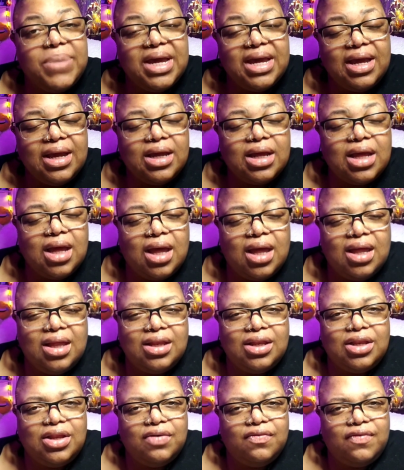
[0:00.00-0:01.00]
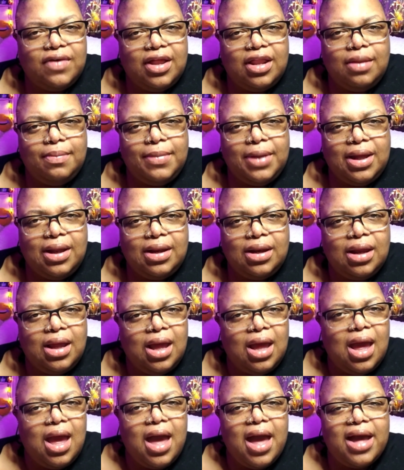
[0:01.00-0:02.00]
big development.
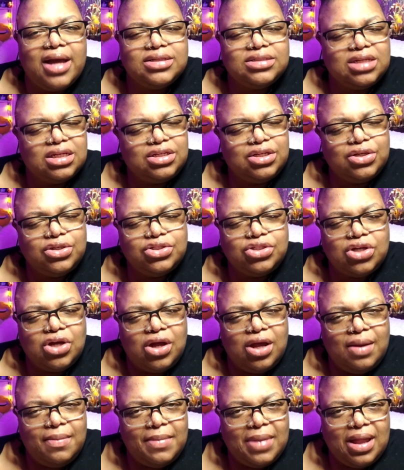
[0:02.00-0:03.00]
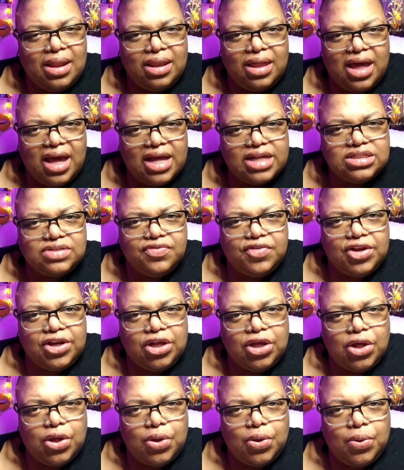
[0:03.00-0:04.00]
As I told y'all in my last
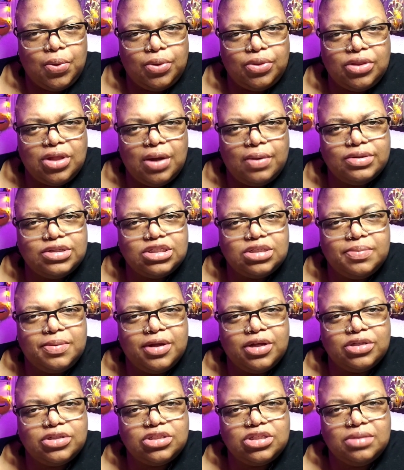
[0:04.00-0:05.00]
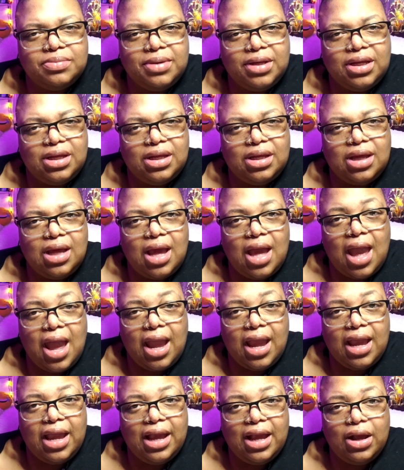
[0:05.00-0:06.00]
video, there was supposed to be
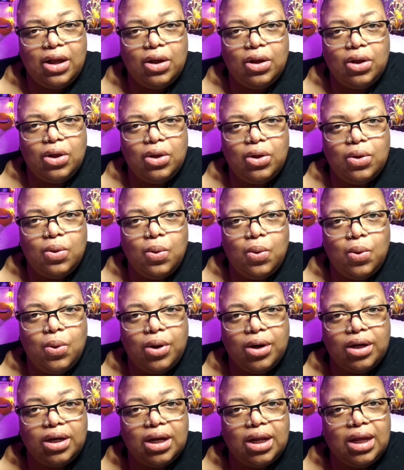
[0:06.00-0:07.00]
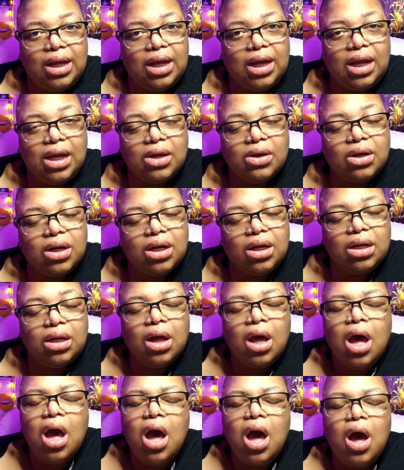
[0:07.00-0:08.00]
a court hearing
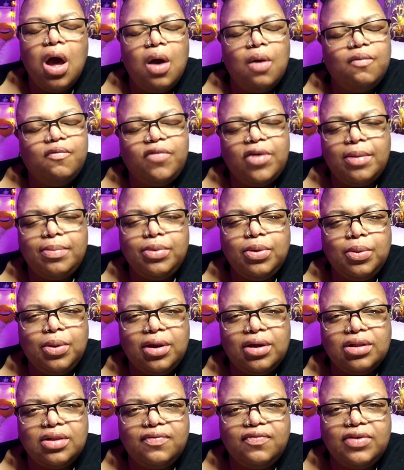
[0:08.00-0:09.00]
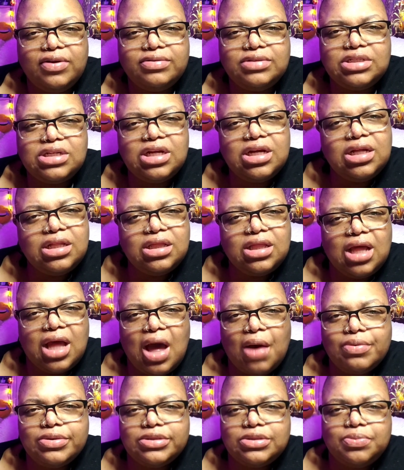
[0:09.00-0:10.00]
on February the 15th.
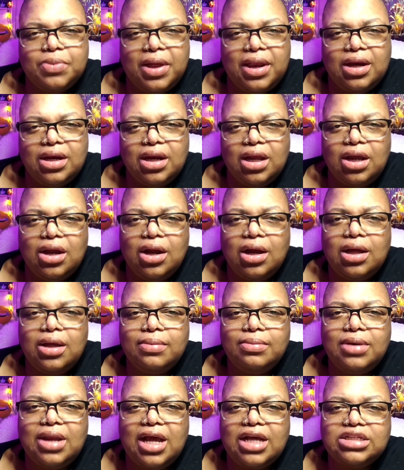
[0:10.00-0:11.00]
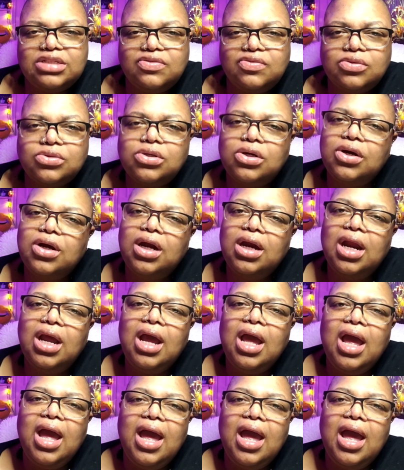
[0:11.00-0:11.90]
I was waiting to hear updates for it.